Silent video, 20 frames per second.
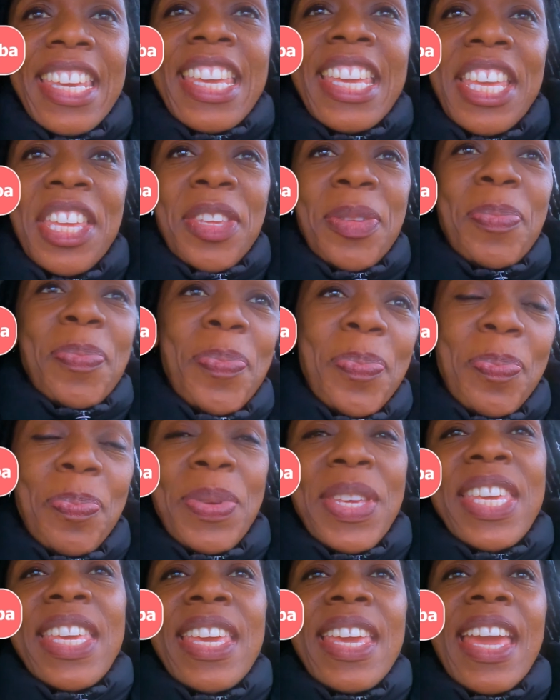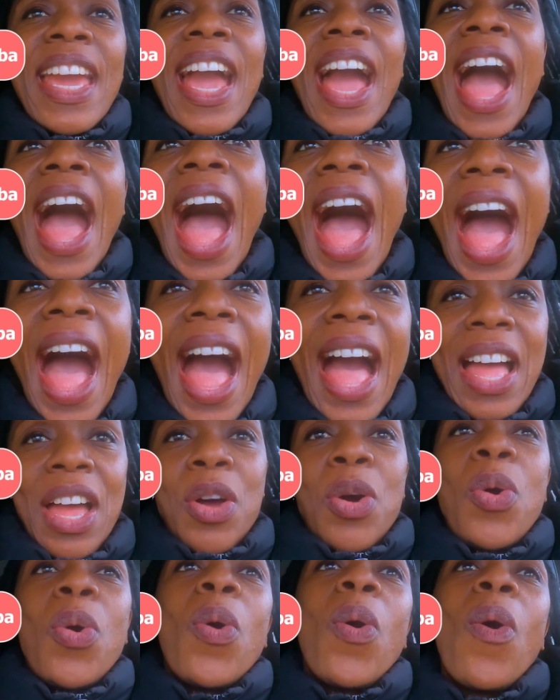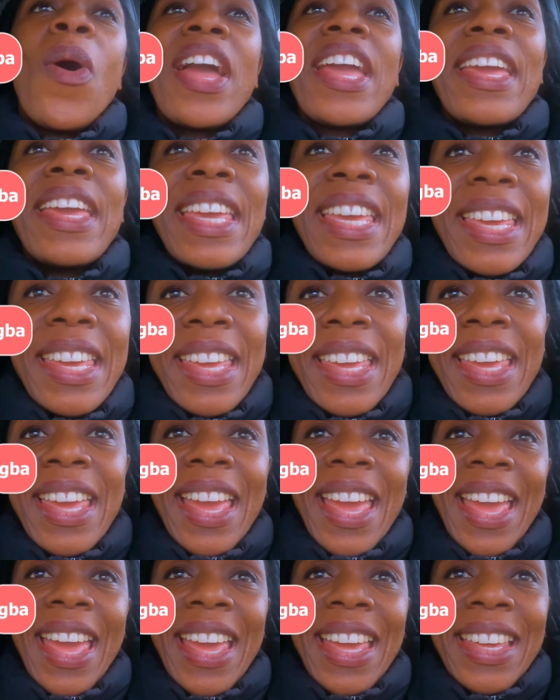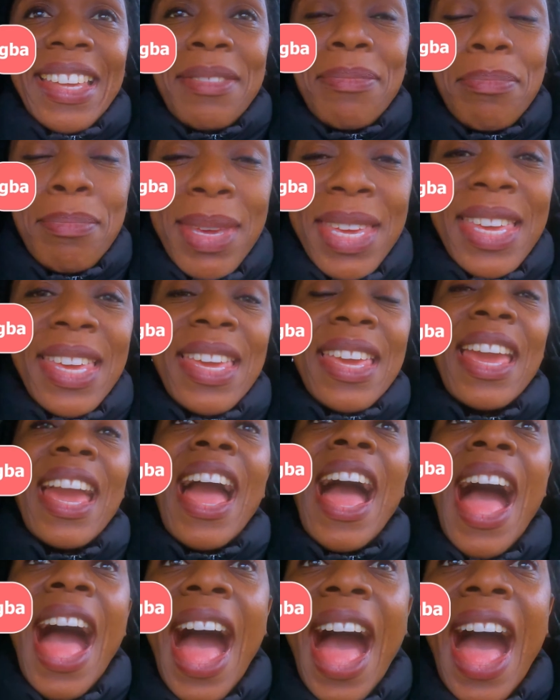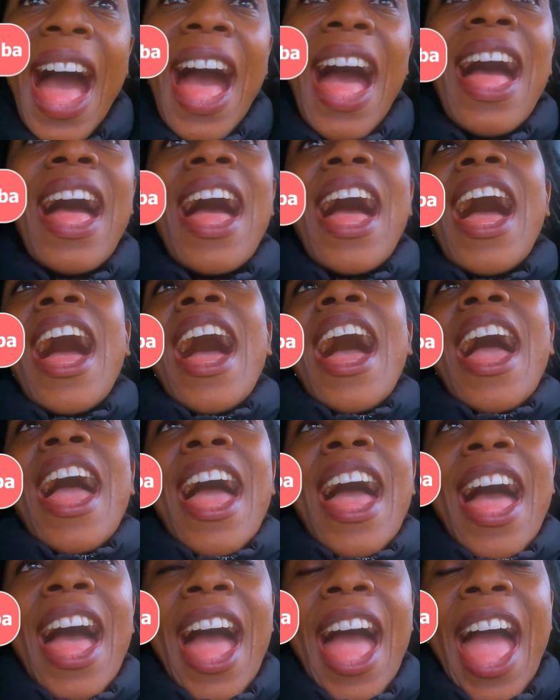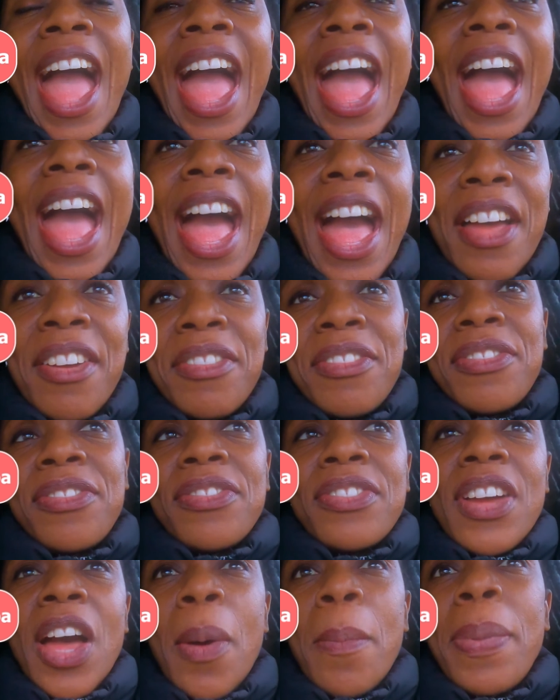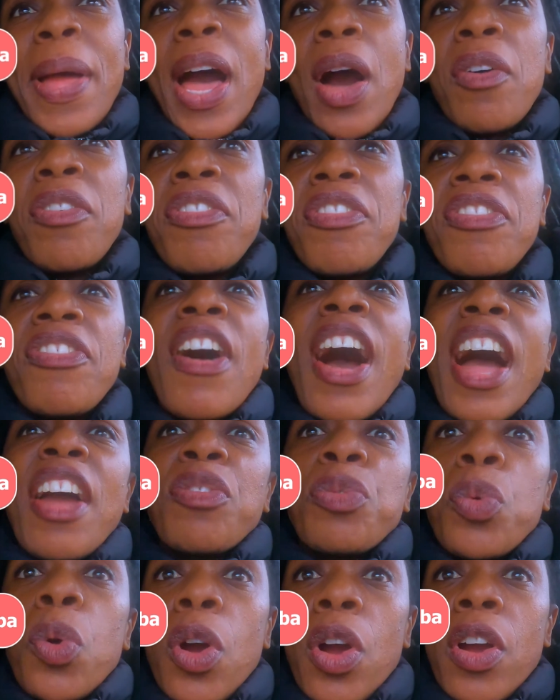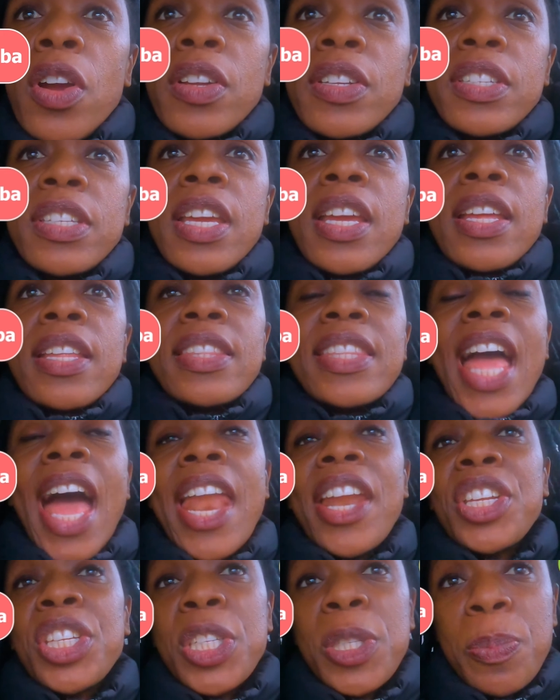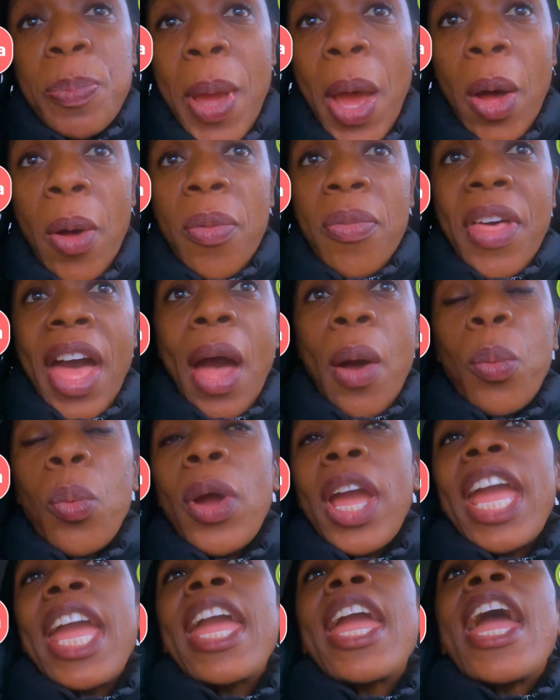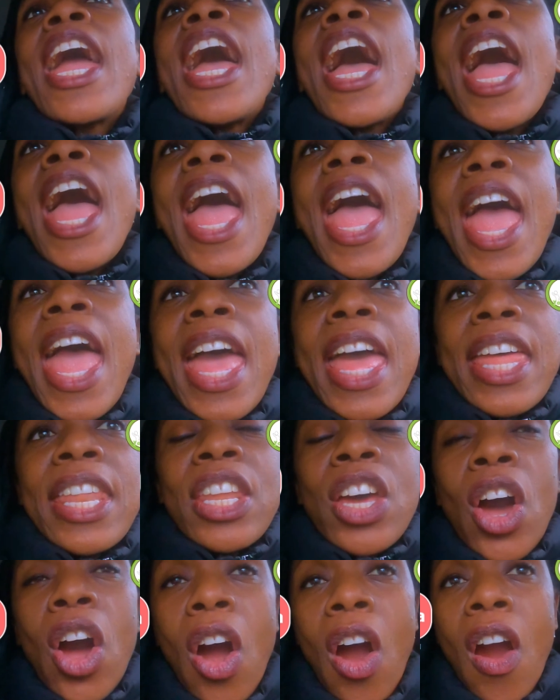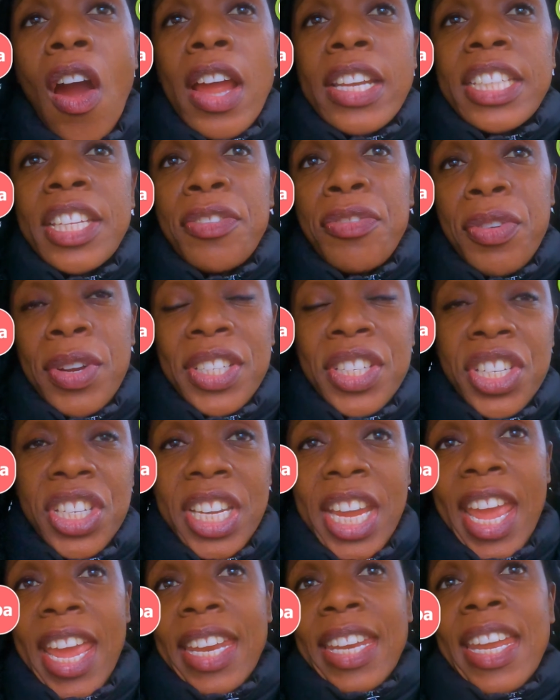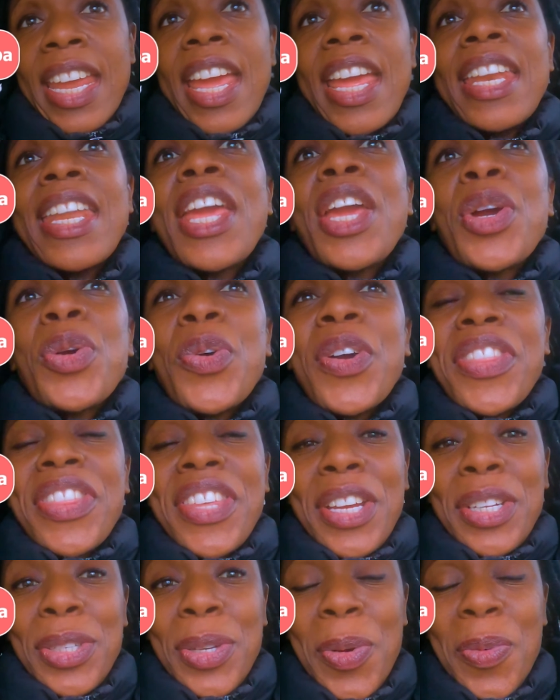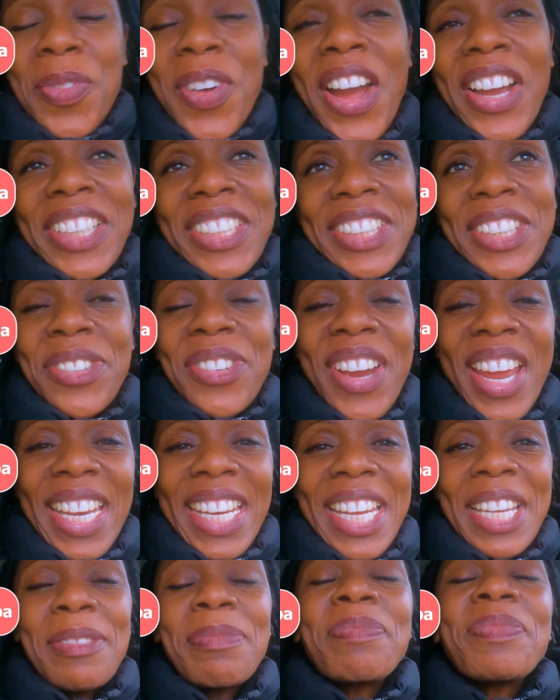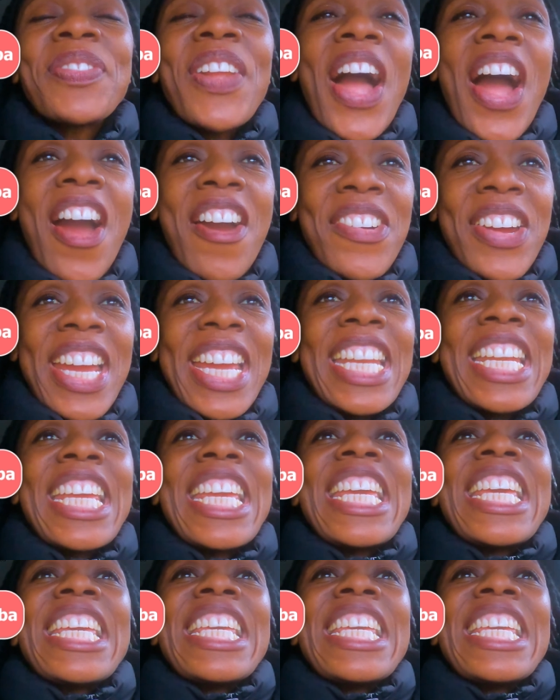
G, B, A, or I, B, A have about 5 words that are spelled that way and are differentiated with their tone marks. Ready? All right.